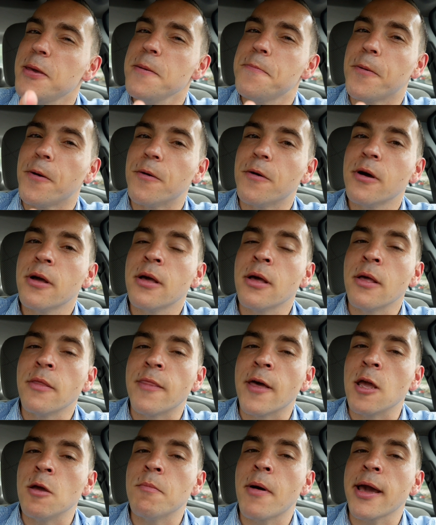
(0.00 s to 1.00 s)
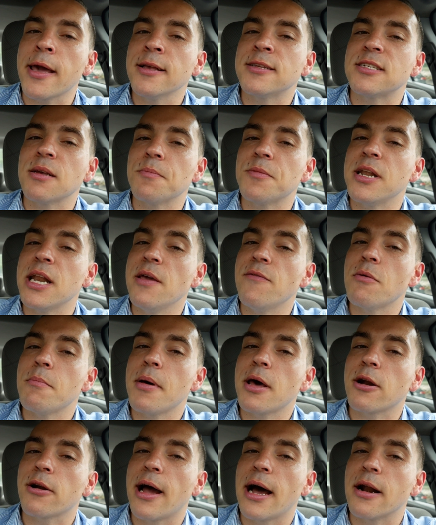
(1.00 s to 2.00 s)
people, that you might get something even
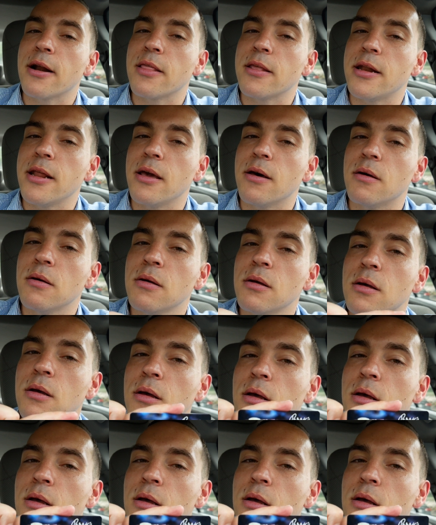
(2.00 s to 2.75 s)
better out of the deal.